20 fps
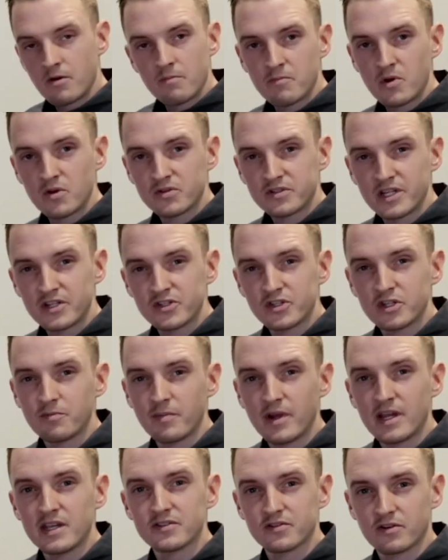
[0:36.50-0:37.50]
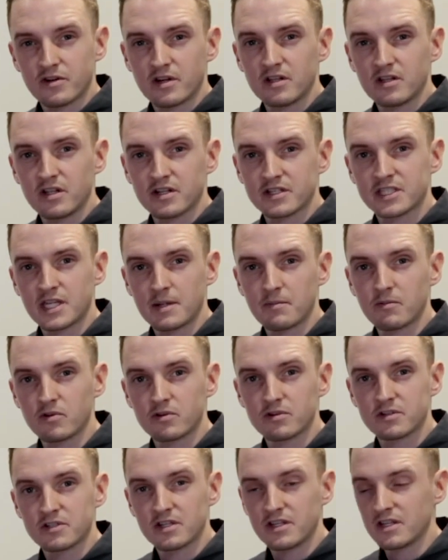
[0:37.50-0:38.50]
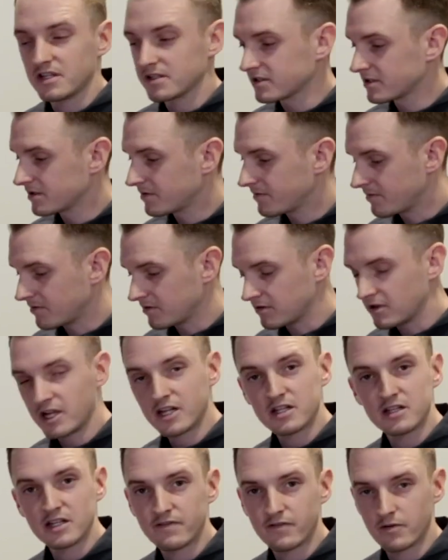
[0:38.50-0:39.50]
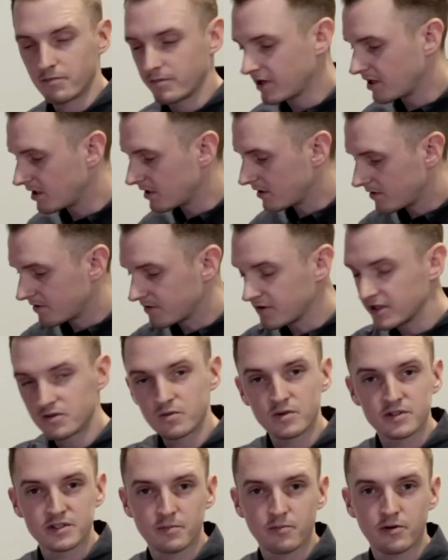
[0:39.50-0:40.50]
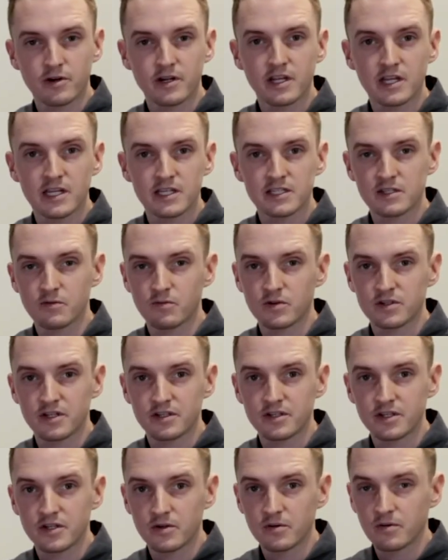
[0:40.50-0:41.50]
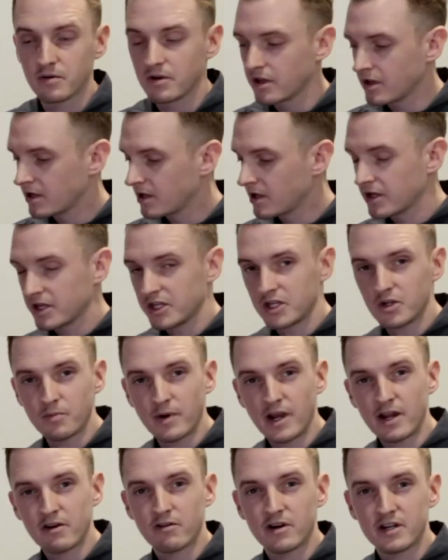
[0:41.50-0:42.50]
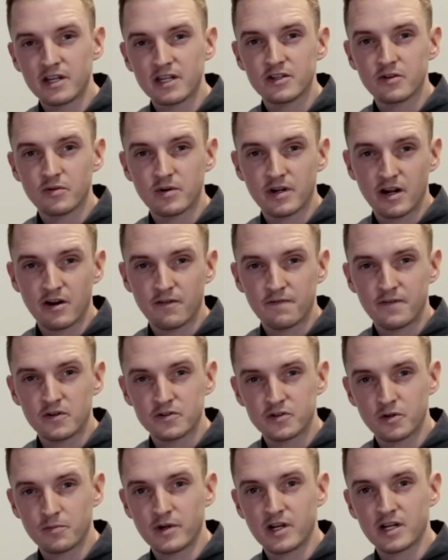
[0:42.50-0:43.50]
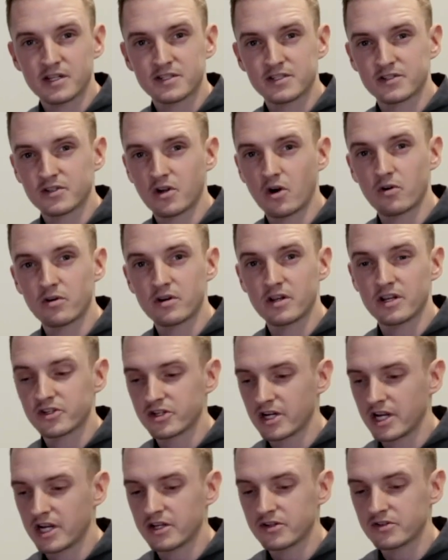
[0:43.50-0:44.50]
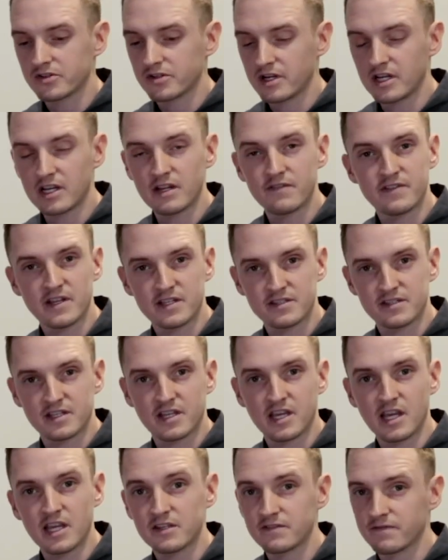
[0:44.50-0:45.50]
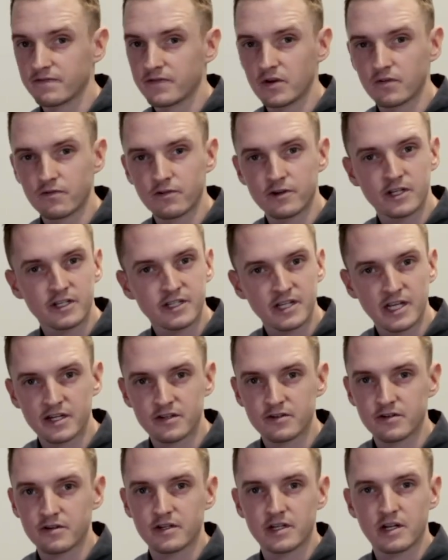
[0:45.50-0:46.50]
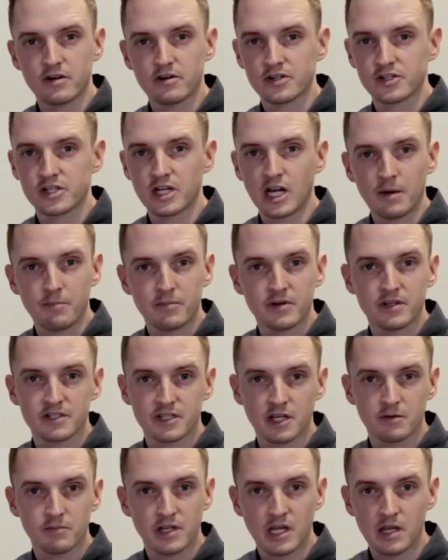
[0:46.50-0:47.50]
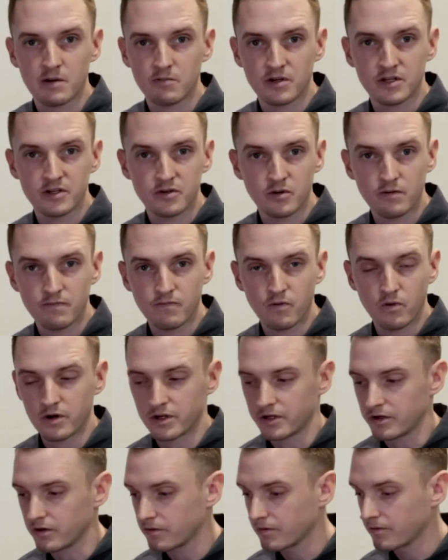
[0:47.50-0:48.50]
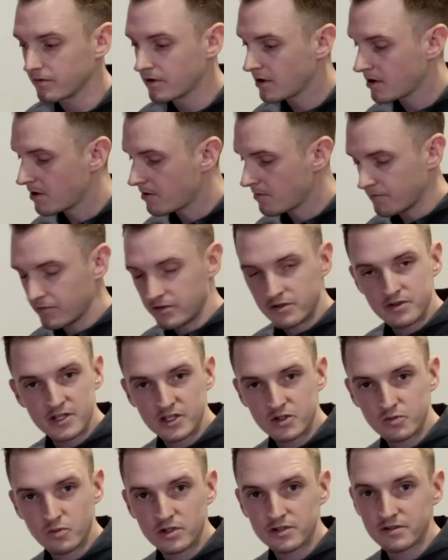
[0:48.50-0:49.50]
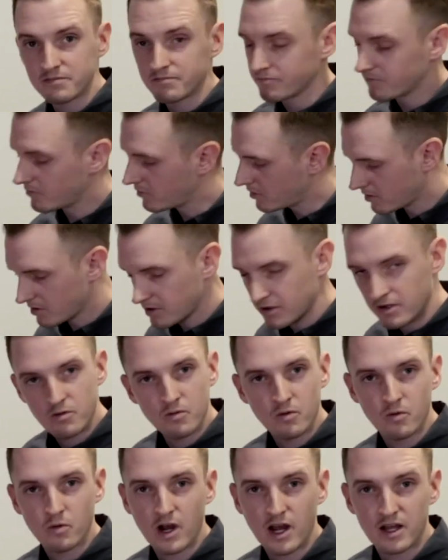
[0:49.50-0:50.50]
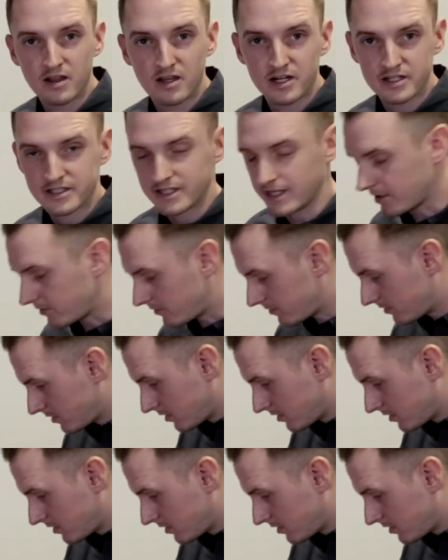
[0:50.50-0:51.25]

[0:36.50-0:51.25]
Most engine bays are going to look similar to this. Luckily for me, this one's a pretty easy one to do. You might run into an air filter box that's harder to change, and if that's the case, feel free to take it to your nearest shop and it's going to be able to do it for you. This one, I lucked out.